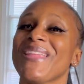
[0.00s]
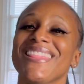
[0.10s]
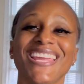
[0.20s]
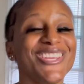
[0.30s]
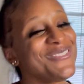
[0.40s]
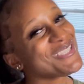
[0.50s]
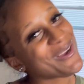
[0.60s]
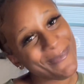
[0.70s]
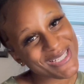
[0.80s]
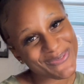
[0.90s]
Thank you
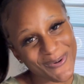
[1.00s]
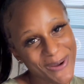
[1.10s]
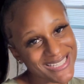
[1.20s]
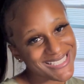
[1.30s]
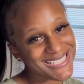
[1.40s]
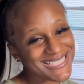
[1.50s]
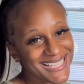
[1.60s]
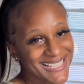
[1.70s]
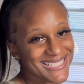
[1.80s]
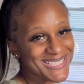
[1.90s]
so much for watching,
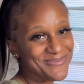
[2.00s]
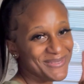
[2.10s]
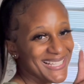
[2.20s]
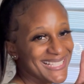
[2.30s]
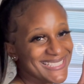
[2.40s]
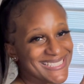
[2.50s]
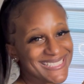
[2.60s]
sis. Peace.